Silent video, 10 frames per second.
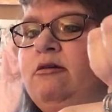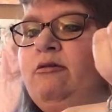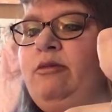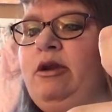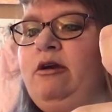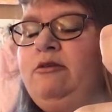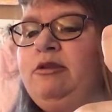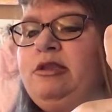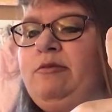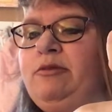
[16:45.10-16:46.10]
where the
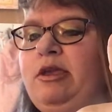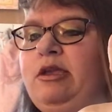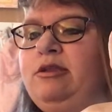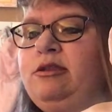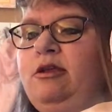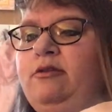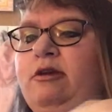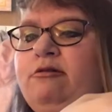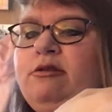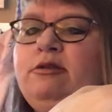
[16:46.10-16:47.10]
same thing is done.
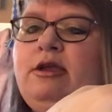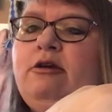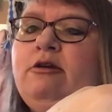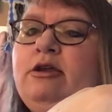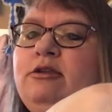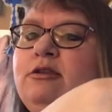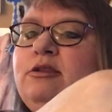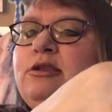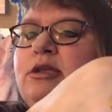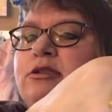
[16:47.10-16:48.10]
They are in
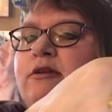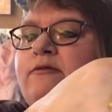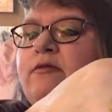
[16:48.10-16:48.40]
sets of